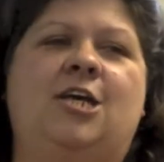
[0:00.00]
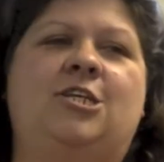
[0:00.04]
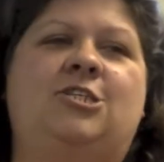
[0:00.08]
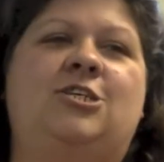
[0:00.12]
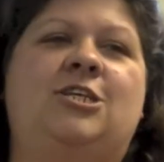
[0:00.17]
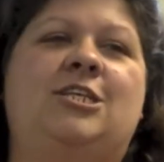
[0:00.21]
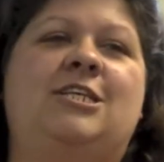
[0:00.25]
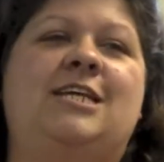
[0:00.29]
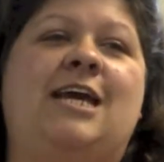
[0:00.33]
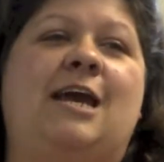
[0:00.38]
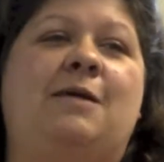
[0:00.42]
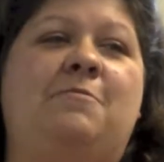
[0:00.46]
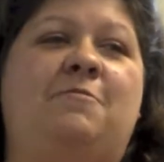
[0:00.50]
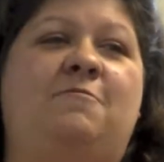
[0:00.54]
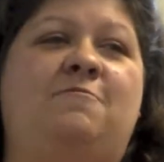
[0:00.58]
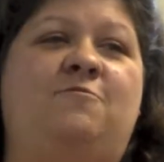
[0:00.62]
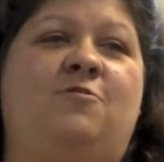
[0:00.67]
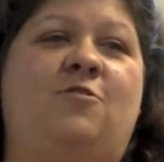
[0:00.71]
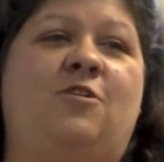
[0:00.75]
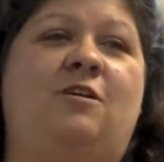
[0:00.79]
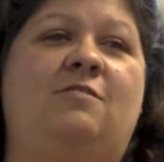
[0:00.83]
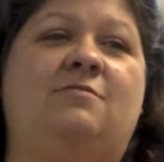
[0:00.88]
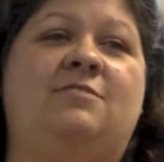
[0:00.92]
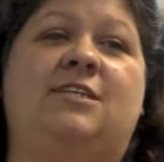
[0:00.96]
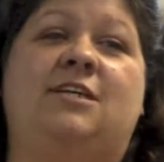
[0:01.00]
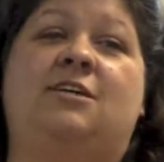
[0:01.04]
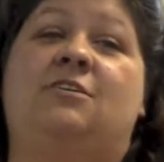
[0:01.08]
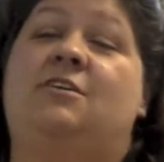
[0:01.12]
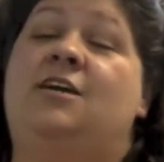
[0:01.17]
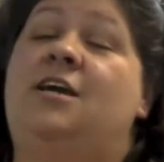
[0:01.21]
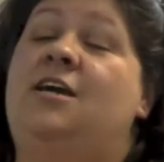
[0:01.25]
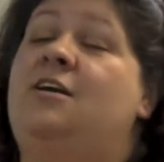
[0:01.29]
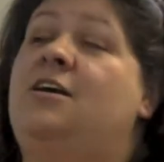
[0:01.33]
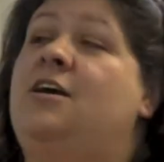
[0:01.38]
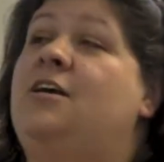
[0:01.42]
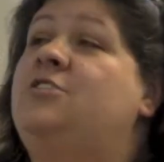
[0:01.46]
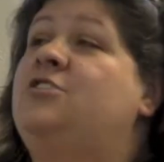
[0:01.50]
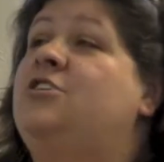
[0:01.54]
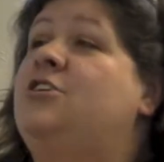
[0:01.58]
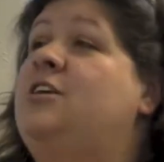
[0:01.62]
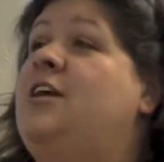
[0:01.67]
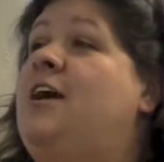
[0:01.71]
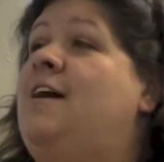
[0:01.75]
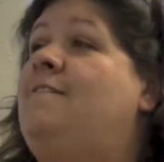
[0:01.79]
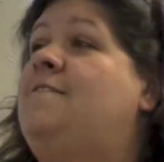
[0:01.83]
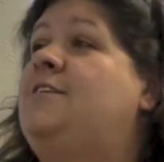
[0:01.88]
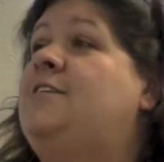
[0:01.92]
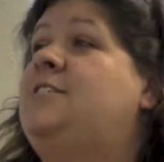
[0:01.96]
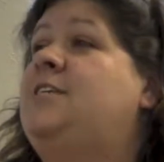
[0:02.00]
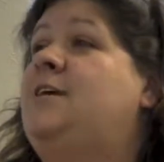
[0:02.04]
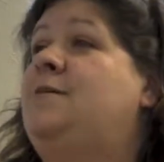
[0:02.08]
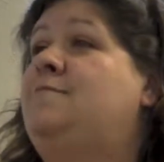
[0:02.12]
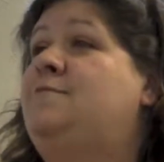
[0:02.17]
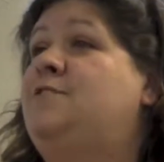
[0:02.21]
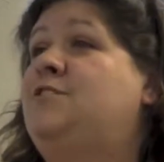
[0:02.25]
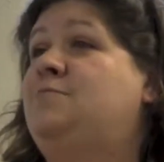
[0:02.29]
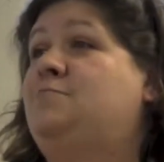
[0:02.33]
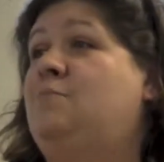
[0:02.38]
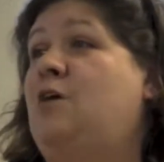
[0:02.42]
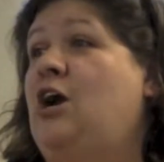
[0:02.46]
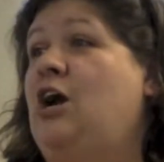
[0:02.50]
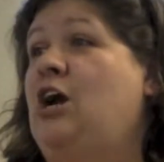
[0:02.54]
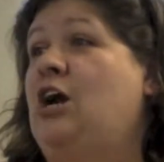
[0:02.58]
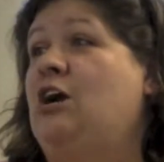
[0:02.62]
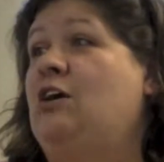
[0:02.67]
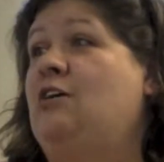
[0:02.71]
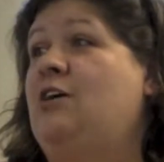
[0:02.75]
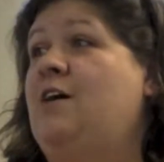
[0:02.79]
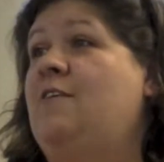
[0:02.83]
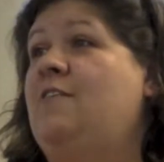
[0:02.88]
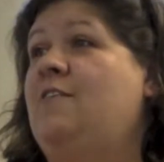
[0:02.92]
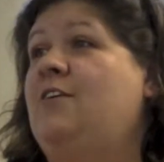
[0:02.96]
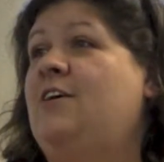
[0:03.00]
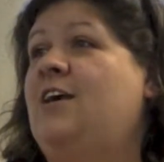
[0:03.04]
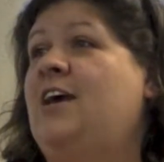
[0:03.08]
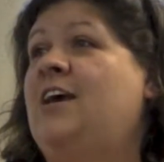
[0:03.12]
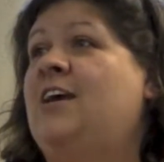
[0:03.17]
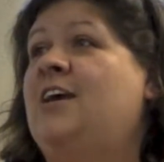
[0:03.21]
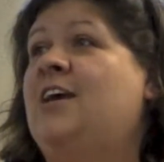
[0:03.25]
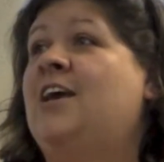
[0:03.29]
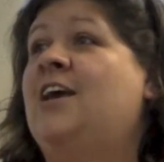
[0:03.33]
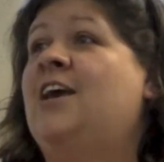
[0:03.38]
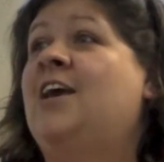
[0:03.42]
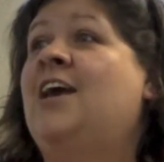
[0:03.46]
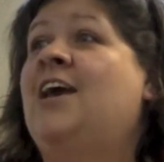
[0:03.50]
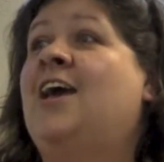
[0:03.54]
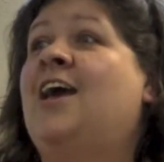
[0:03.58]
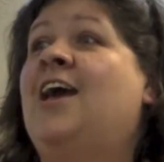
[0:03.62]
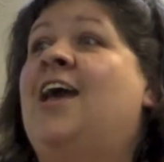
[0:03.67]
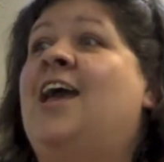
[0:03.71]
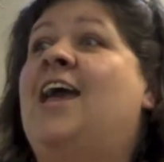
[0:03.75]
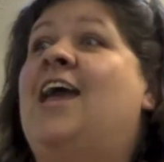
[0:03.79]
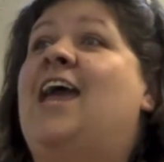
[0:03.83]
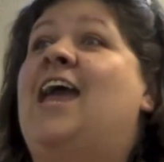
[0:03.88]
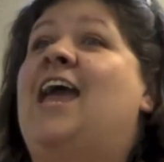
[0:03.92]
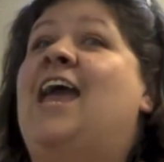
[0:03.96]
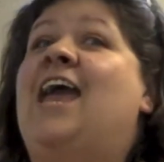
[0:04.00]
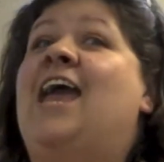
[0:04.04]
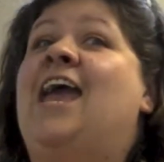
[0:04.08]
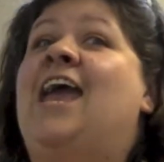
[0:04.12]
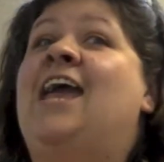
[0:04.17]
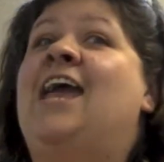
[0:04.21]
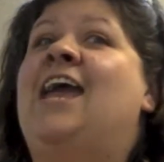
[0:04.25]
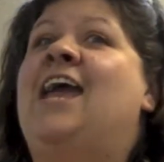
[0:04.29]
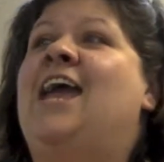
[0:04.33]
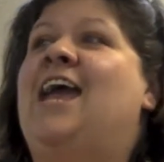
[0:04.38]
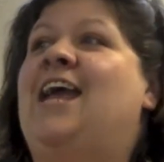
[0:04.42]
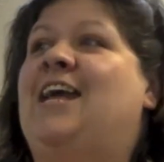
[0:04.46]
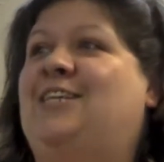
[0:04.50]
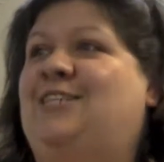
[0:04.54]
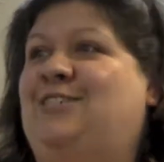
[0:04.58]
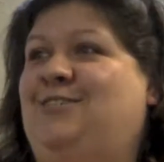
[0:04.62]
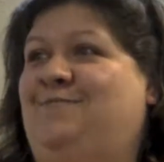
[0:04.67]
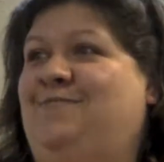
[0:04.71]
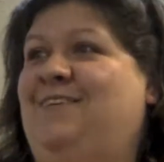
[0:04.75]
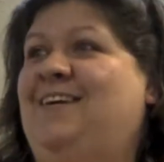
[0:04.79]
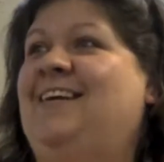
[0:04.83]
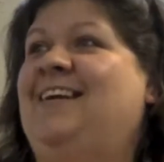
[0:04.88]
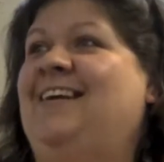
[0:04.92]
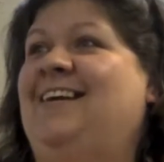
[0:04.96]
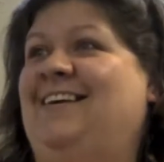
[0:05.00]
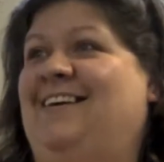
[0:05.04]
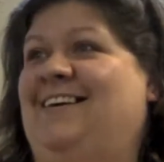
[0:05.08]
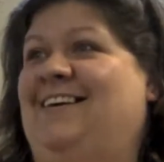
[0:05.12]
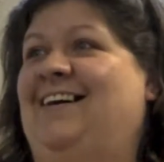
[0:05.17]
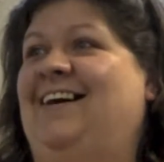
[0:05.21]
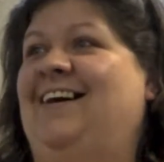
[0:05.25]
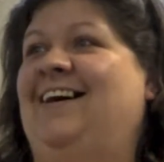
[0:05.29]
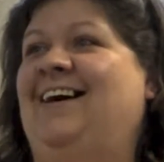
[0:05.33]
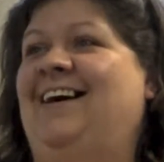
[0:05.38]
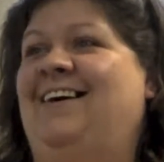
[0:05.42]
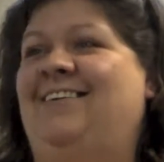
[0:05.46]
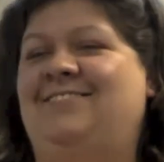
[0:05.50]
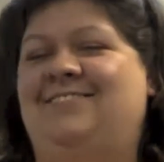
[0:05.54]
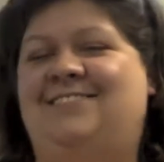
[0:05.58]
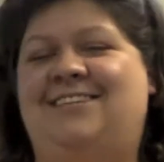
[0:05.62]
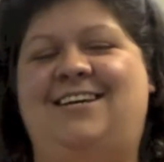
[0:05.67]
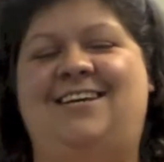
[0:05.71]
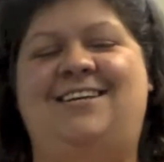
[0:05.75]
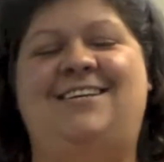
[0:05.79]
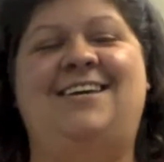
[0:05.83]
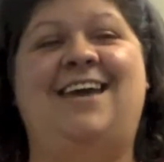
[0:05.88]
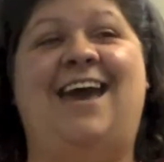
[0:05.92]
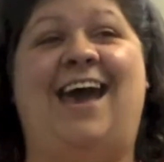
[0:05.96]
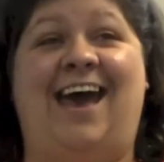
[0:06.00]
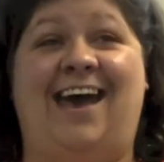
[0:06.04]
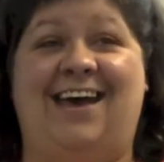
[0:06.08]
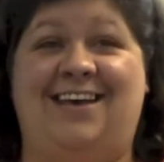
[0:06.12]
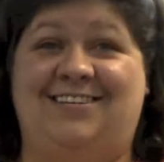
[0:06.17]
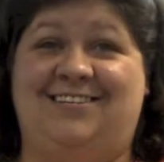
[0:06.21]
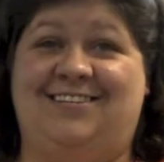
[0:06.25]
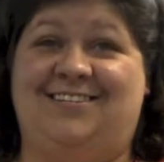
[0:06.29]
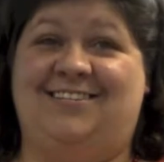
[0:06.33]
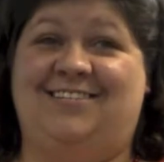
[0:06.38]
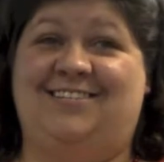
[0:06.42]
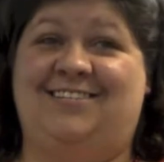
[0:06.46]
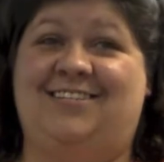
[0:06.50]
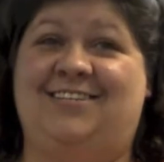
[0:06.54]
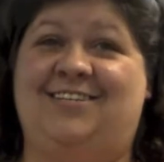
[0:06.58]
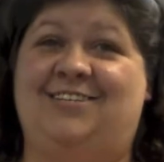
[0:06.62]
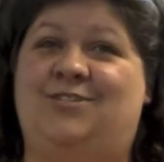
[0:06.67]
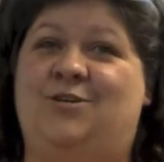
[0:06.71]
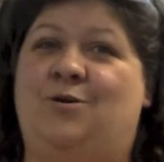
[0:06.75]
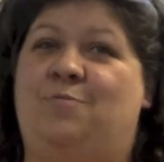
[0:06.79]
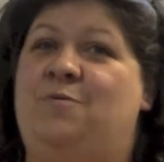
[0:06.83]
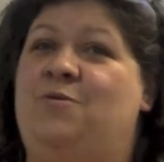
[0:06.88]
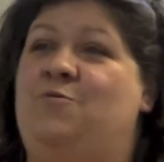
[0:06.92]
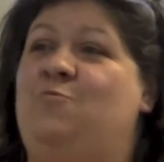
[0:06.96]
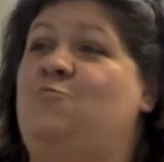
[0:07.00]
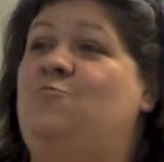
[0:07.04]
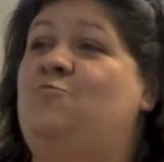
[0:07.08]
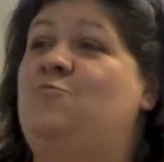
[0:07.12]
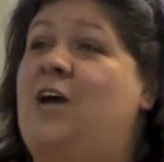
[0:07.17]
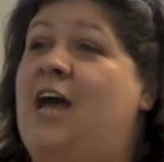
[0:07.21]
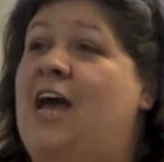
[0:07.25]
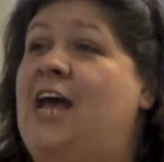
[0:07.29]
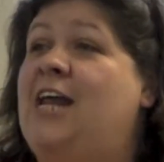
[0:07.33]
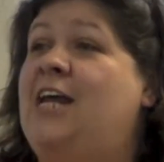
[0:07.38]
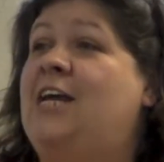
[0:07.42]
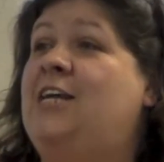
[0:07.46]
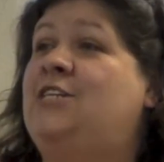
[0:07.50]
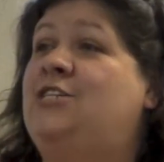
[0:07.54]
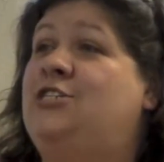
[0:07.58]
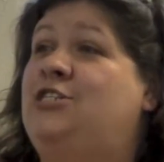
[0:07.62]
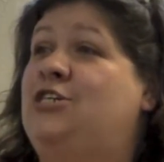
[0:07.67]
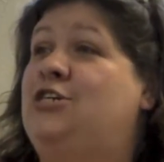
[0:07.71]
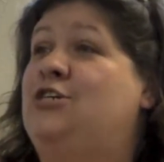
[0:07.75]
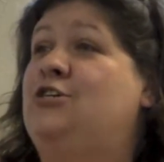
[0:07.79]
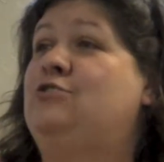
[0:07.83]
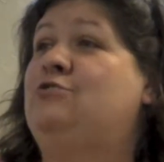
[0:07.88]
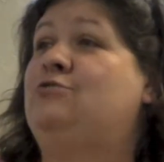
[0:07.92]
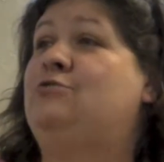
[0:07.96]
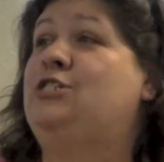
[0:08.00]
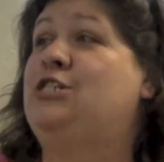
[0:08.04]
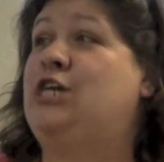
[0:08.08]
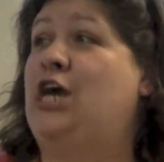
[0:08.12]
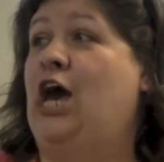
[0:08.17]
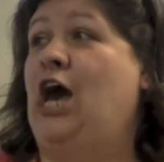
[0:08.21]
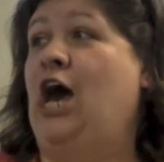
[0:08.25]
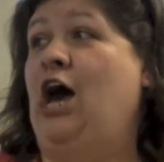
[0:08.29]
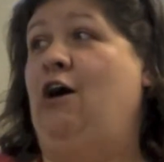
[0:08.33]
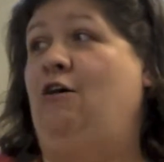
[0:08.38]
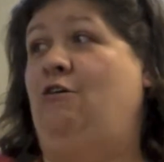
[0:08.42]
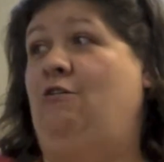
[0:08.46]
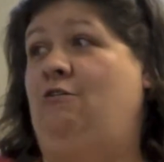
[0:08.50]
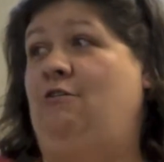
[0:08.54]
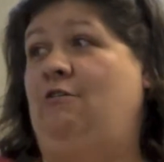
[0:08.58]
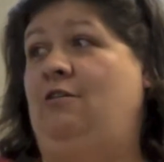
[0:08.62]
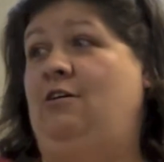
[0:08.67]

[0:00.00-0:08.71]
So the day before, I was like, hey, you guys are going to have a sub tomorrow. And they're like, it's your meeting, huh? I was like, yes. So be ready to go.